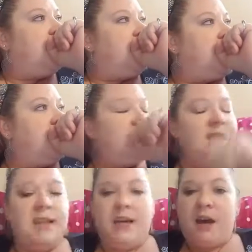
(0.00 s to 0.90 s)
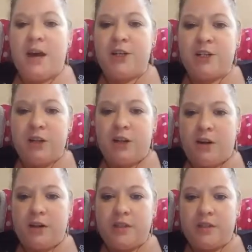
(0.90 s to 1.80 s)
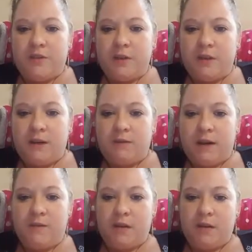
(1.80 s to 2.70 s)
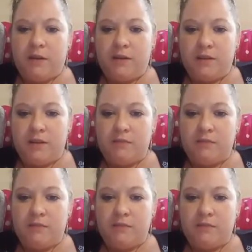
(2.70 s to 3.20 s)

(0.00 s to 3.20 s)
I think, like 100 cards for like $5.